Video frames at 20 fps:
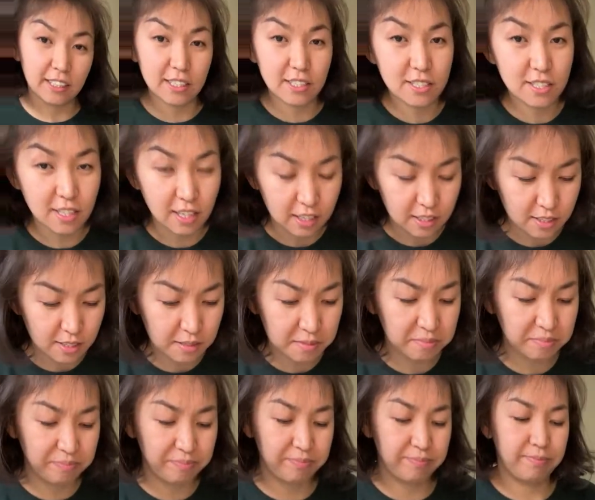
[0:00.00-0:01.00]
is this.
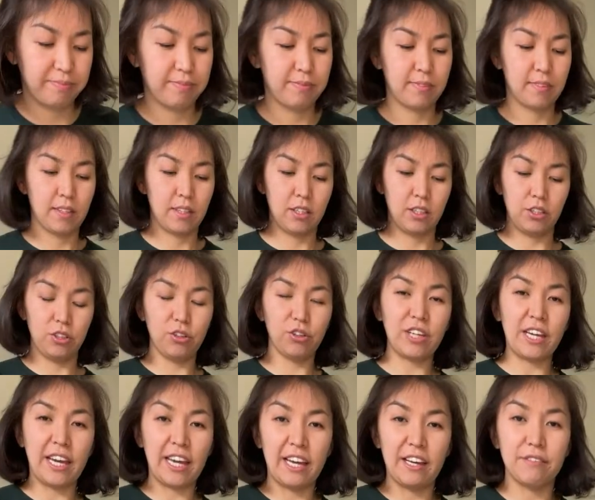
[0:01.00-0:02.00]
You
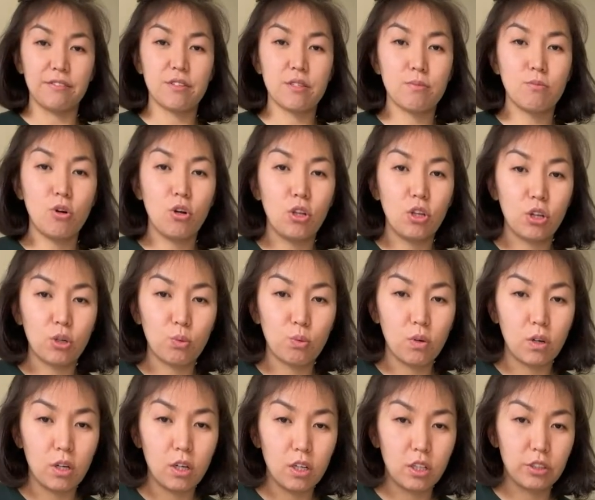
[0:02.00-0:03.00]
can have small
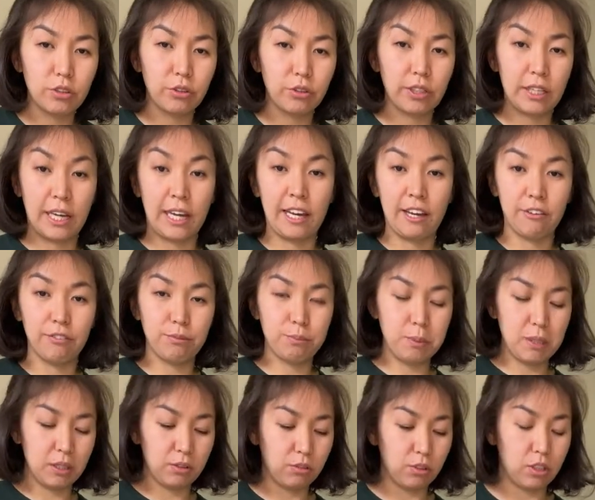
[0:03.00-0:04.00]
one, you can have
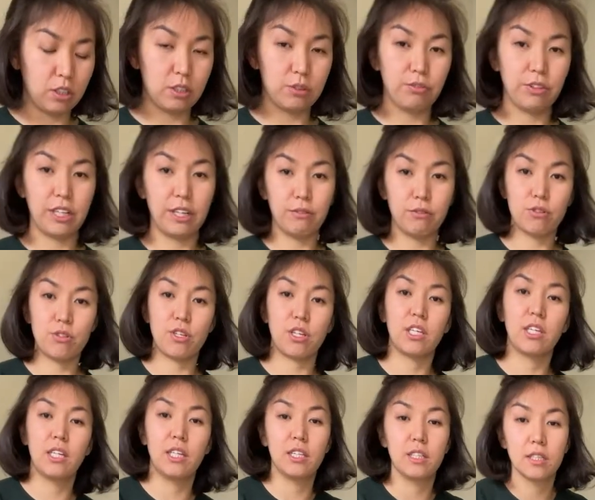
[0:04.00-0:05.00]
big one. When I was a
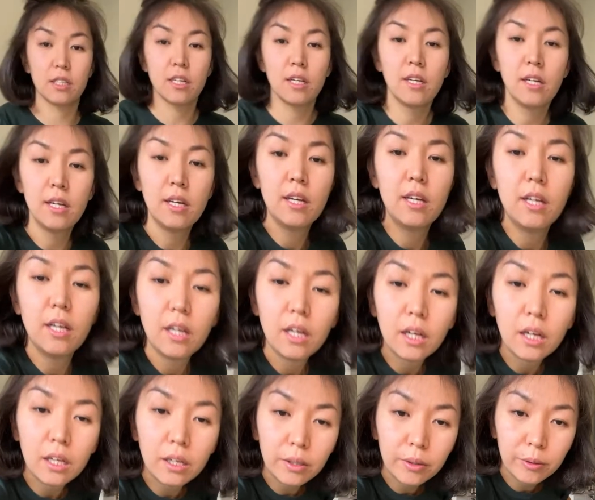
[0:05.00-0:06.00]
kid,
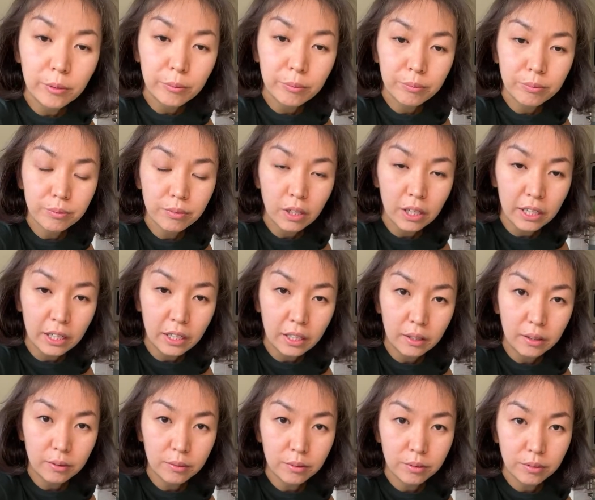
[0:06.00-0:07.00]

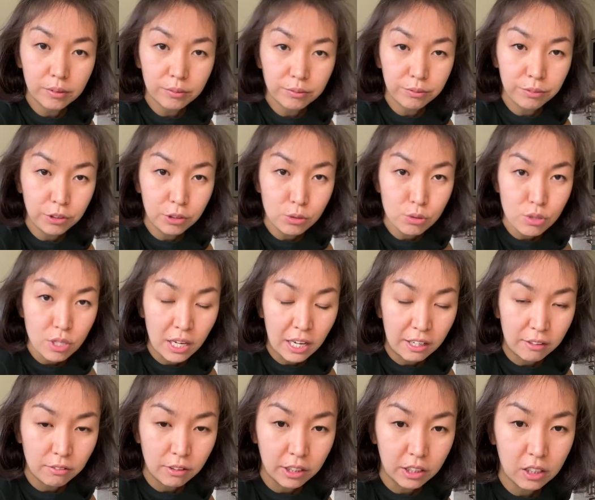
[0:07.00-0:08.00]
we used to
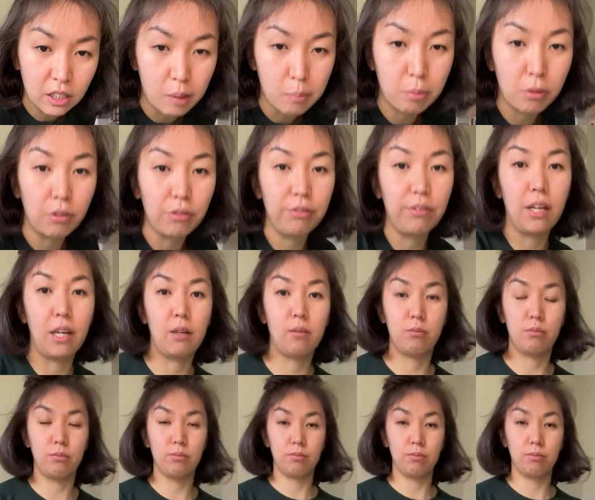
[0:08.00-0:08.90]
have like a couple of them